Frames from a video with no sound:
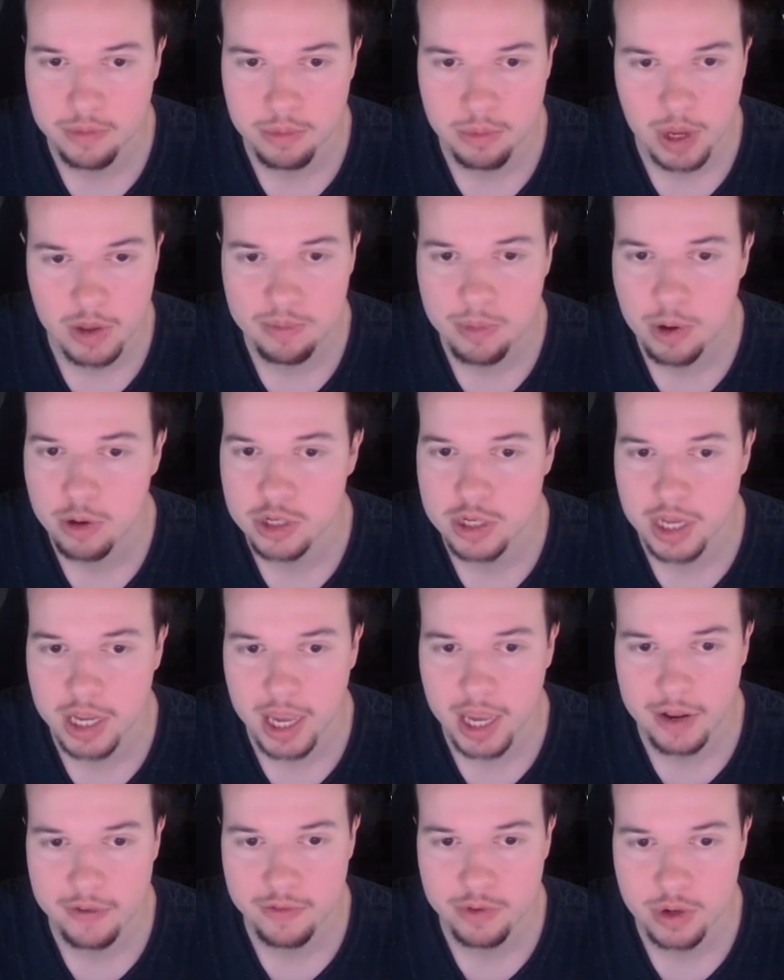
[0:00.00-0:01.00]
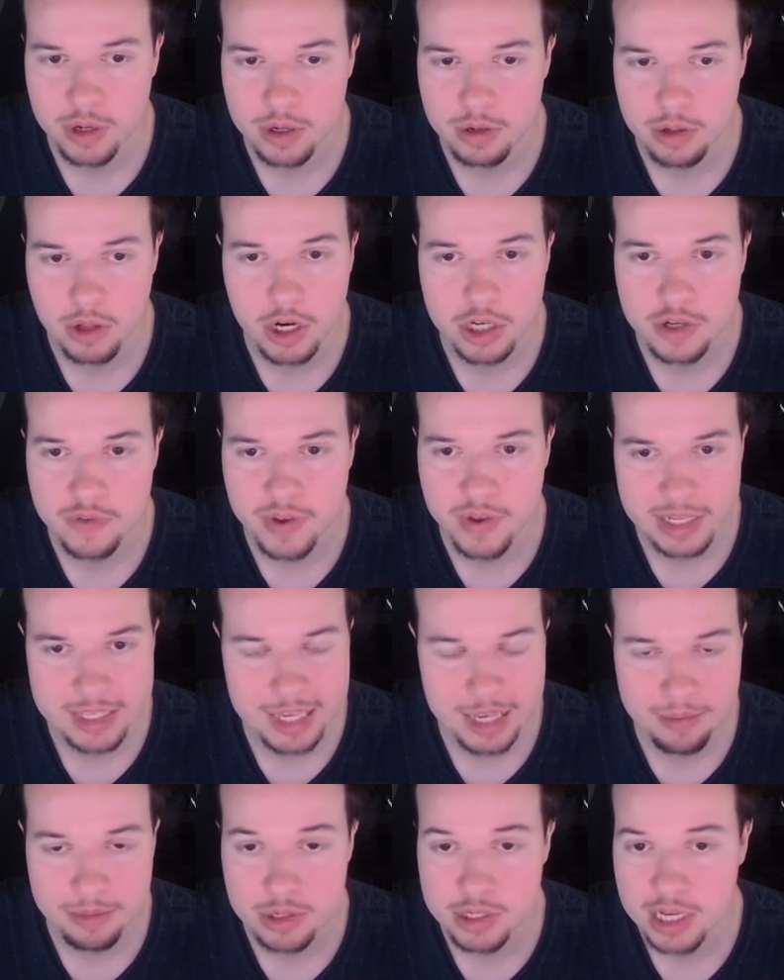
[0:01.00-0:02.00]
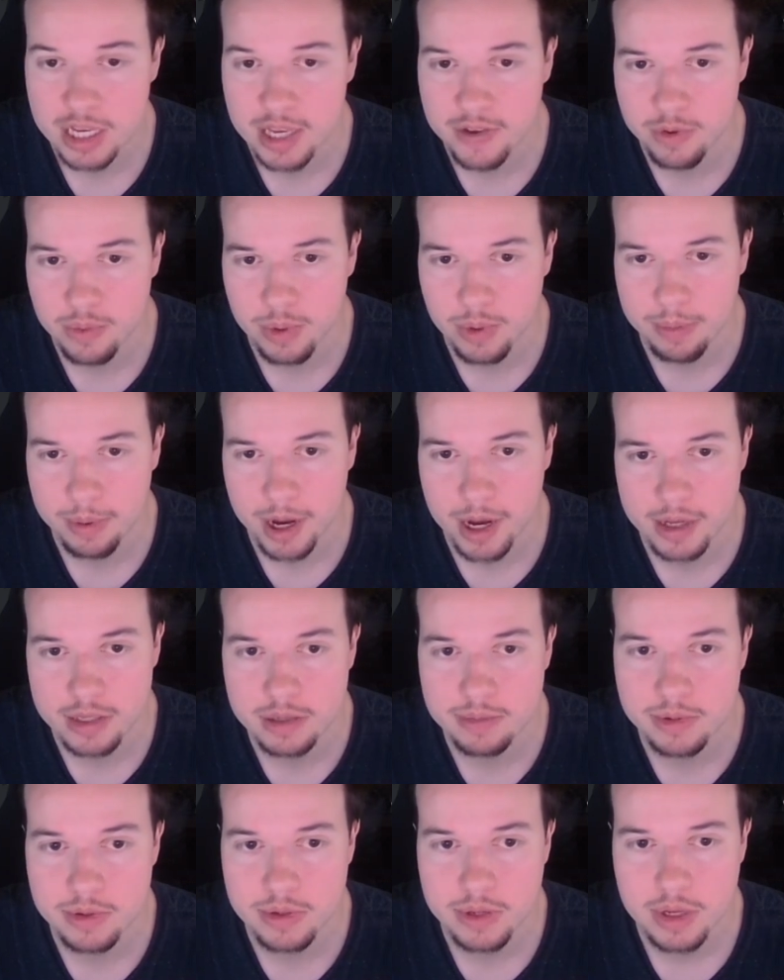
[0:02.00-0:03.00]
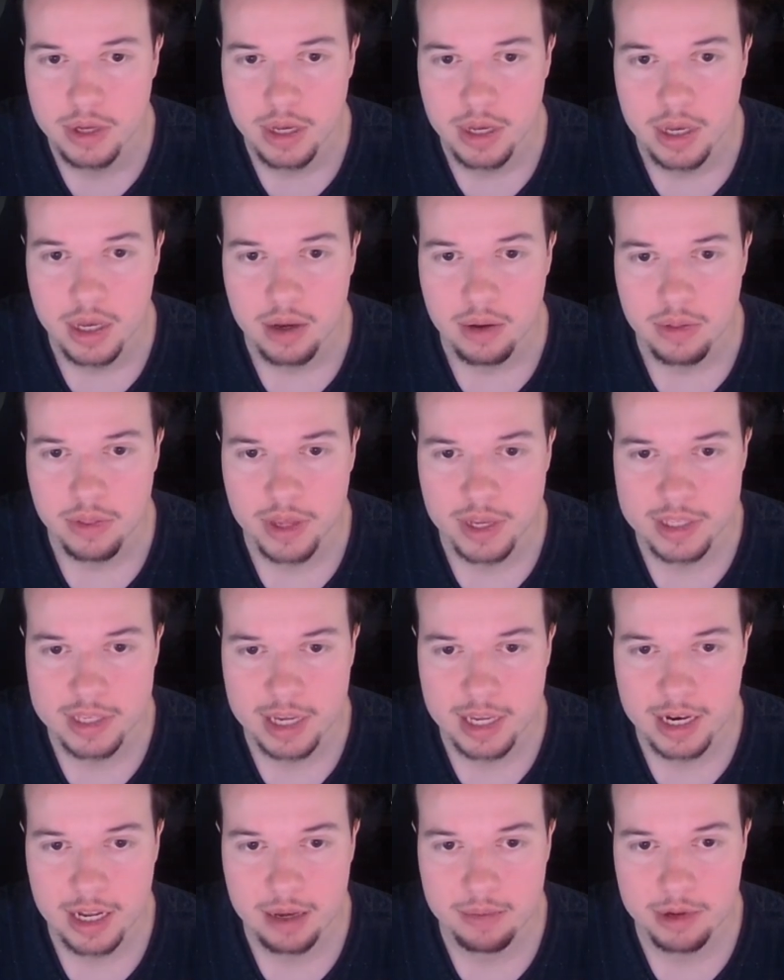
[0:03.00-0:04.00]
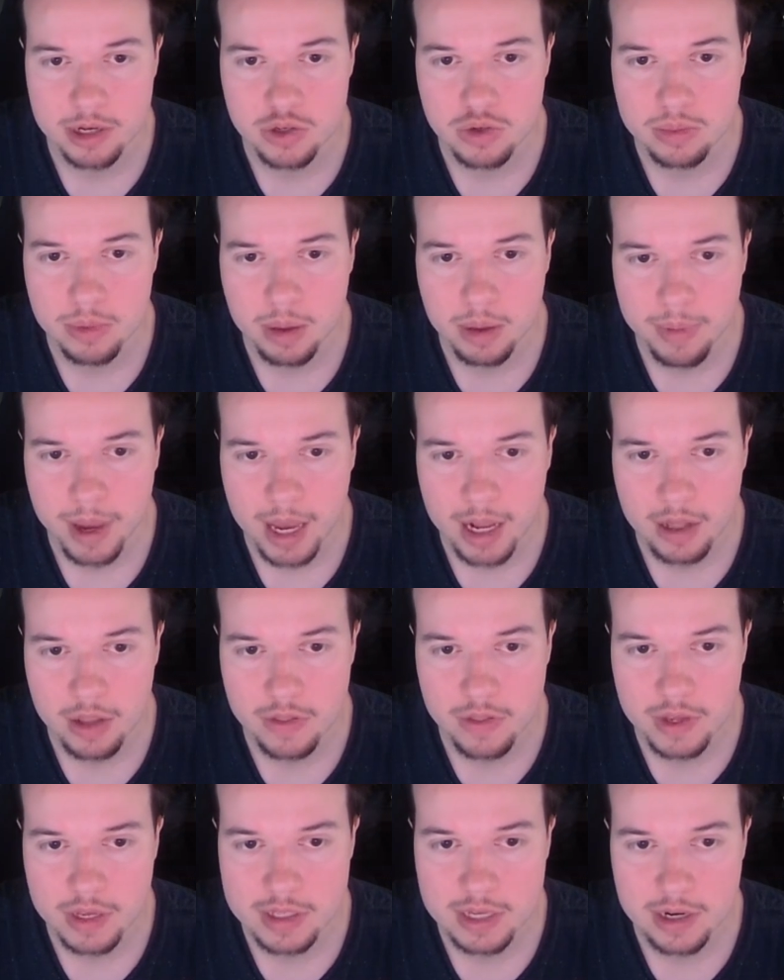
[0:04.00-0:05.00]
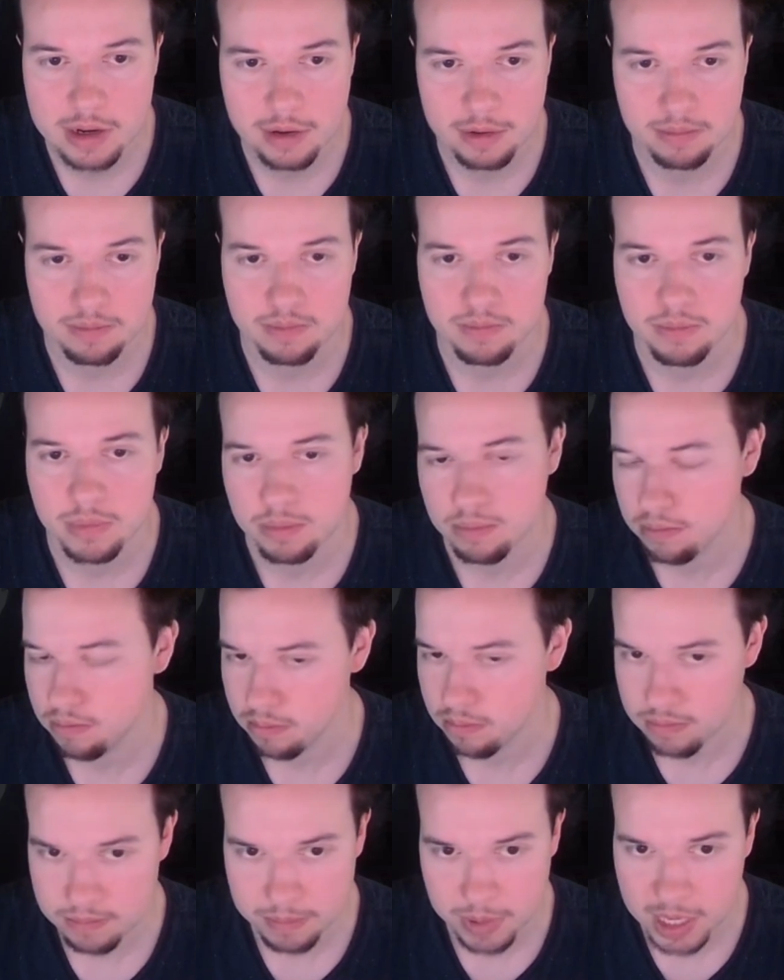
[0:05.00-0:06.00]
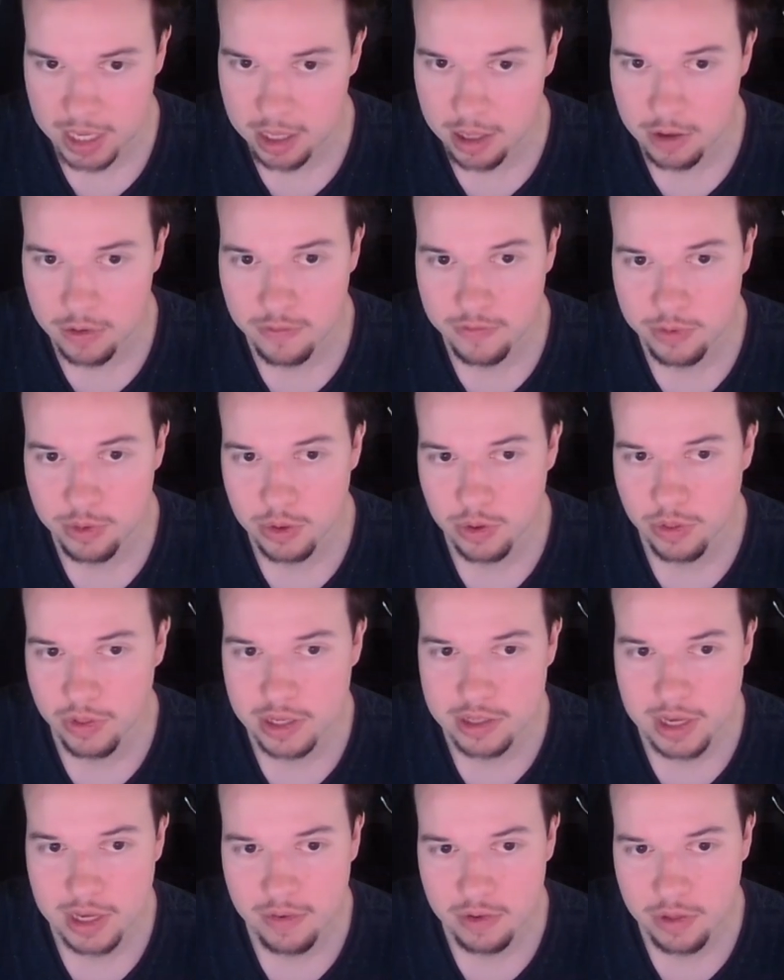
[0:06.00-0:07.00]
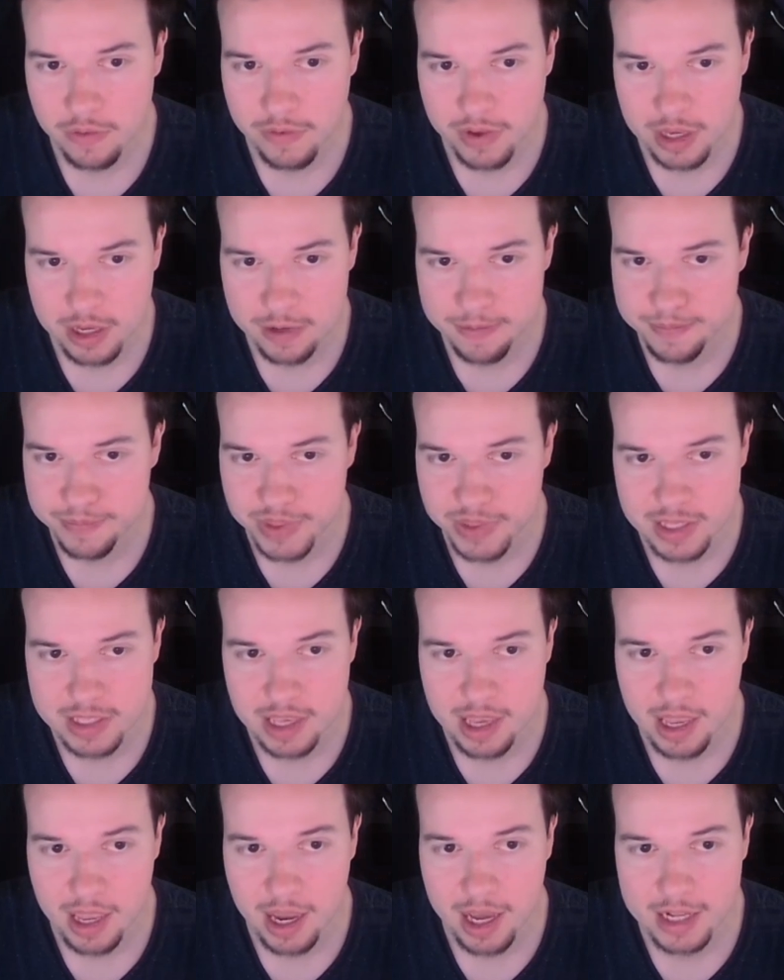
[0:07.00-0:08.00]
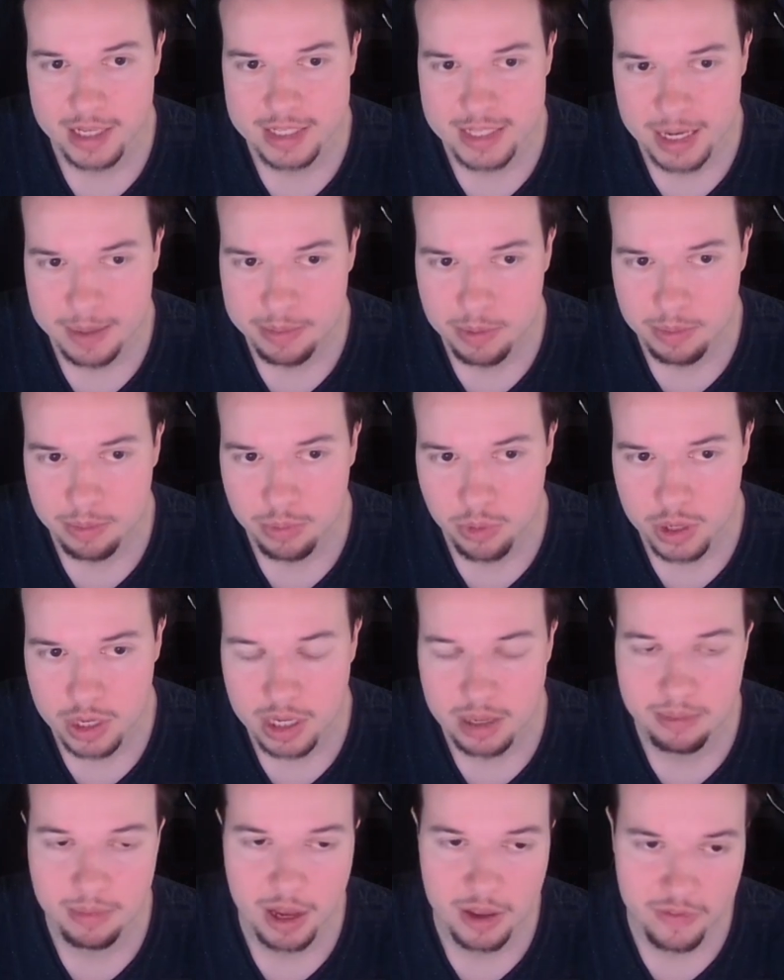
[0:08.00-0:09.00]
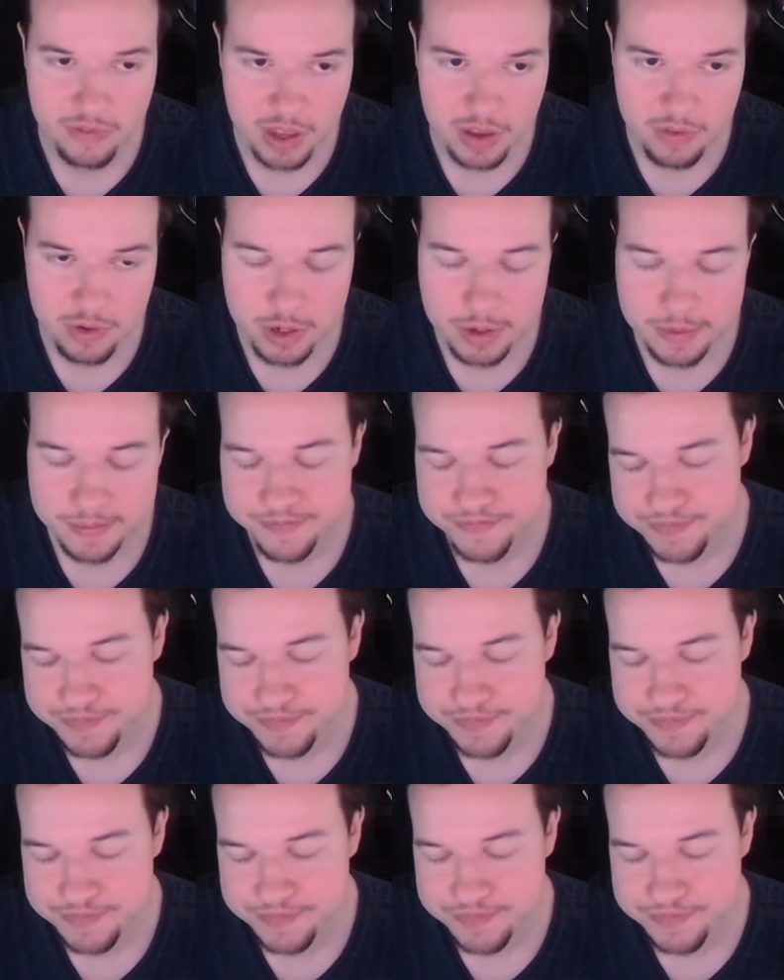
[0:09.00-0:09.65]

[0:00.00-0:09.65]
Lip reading: Wave Motion Cannon for large effect damage, if and where possible. Things that cannot be destroyed by battle, things that ping you for things you have on the field, things that can kind of set up the board in my favor.